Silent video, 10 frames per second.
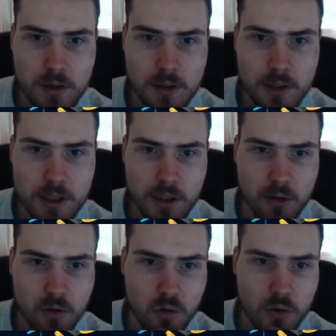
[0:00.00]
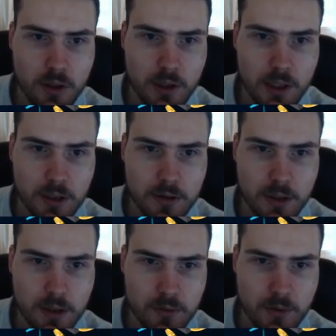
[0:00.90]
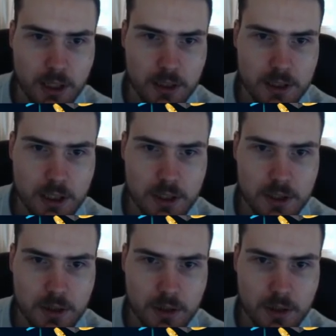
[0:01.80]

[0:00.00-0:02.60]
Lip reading: still a 10 grand season.